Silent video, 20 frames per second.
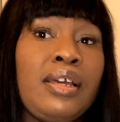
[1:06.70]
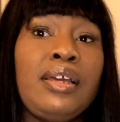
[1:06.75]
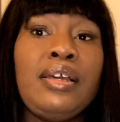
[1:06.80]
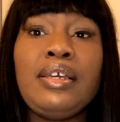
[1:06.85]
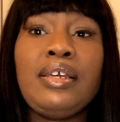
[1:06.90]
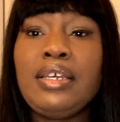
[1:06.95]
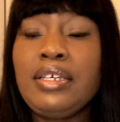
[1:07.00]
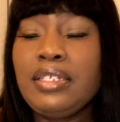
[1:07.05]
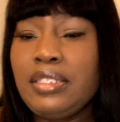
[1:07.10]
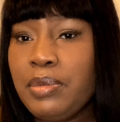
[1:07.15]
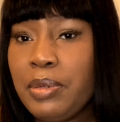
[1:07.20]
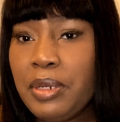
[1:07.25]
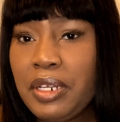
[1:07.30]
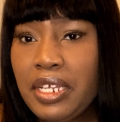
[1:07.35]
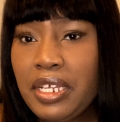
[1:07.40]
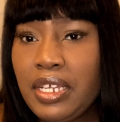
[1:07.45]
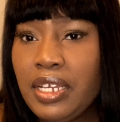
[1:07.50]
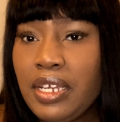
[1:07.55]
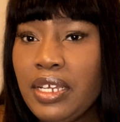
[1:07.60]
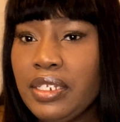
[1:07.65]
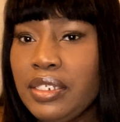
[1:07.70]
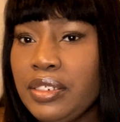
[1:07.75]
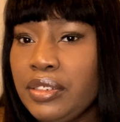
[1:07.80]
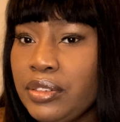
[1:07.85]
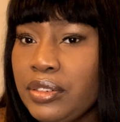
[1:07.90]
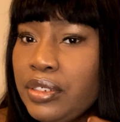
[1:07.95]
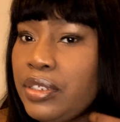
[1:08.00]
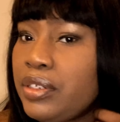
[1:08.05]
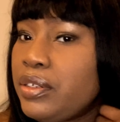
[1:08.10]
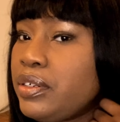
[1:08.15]
It's pretty good. You
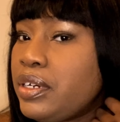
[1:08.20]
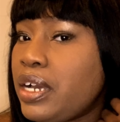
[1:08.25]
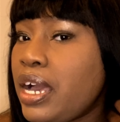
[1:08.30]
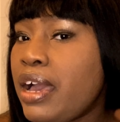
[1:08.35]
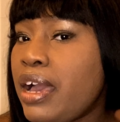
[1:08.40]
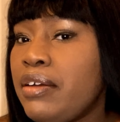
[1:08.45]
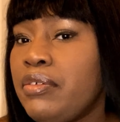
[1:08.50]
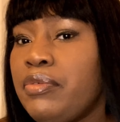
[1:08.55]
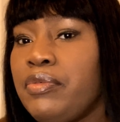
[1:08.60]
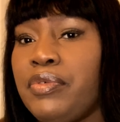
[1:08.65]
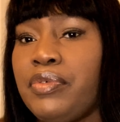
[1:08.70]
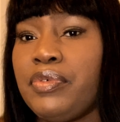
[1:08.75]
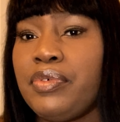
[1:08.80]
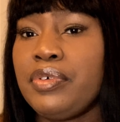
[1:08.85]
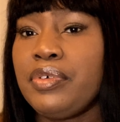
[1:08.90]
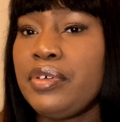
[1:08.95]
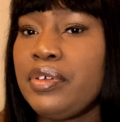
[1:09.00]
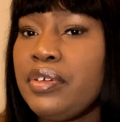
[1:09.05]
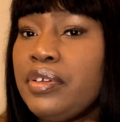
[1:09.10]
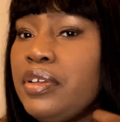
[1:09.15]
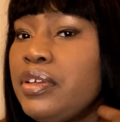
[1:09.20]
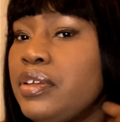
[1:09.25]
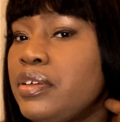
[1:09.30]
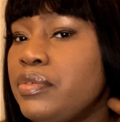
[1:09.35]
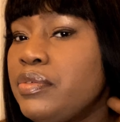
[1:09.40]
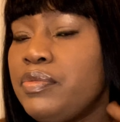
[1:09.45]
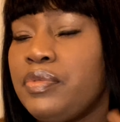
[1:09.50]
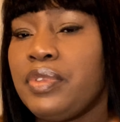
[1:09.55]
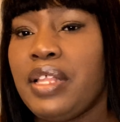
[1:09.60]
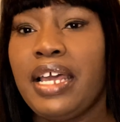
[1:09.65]
know, I've
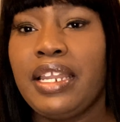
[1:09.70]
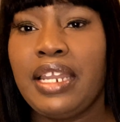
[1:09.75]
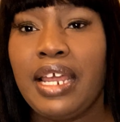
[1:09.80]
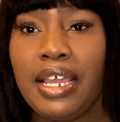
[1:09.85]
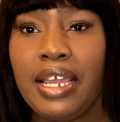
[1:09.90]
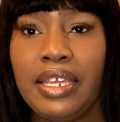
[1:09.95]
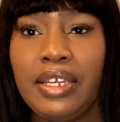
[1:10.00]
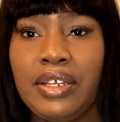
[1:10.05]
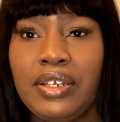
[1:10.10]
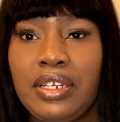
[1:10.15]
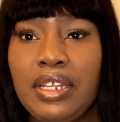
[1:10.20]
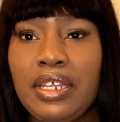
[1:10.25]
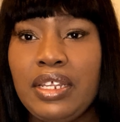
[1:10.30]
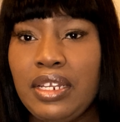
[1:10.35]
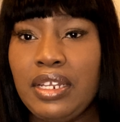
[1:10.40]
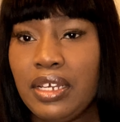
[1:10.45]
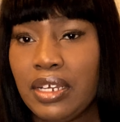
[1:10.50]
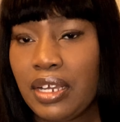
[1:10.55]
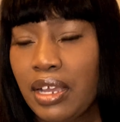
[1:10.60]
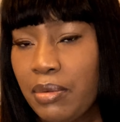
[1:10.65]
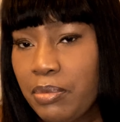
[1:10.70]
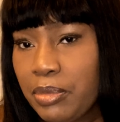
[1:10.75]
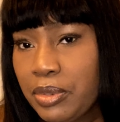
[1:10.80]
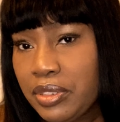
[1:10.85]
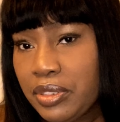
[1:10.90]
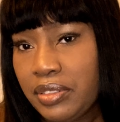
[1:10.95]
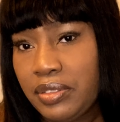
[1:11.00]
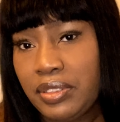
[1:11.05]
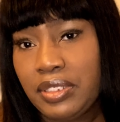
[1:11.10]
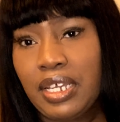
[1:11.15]
flat ironed it a couple
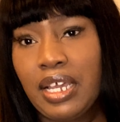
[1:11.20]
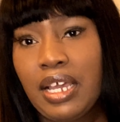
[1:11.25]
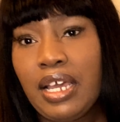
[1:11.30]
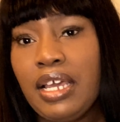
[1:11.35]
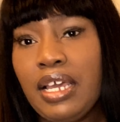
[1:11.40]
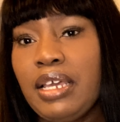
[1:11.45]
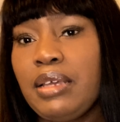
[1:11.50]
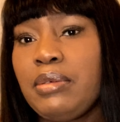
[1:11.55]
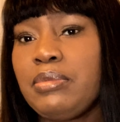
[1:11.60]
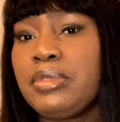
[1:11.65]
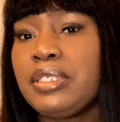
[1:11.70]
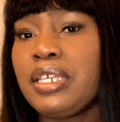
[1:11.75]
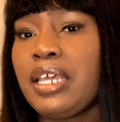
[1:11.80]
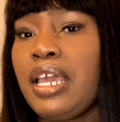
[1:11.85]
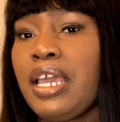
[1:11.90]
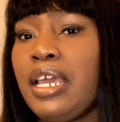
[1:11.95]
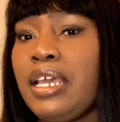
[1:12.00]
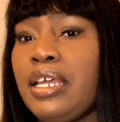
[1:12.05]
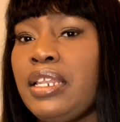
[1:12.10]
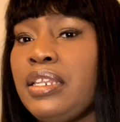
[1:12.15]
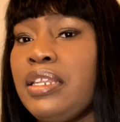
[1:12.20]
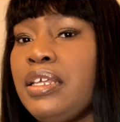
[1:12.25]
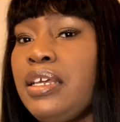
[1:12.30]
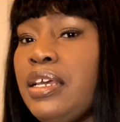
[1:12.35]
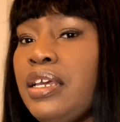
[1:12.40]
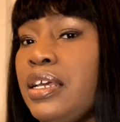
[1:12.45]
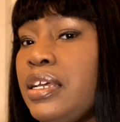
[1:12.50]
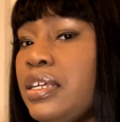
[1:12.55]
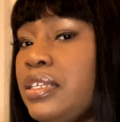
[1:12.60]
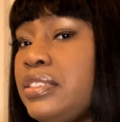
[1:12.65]
of times, and
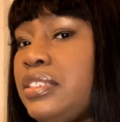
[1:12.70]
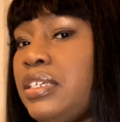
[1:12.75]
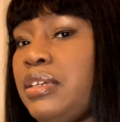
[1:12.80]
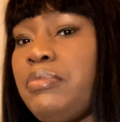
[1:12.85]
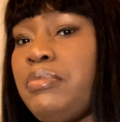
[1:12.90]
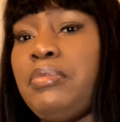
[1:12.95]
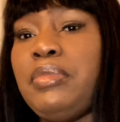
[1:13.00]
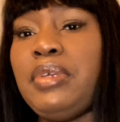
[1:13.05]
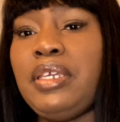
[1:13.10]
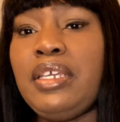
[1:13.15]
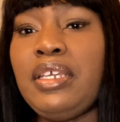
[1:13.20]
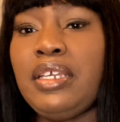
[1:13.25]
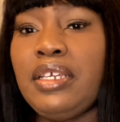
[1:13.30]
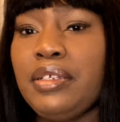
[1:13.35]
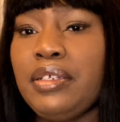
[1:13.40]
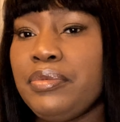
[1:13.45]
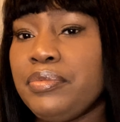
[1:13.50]
to me,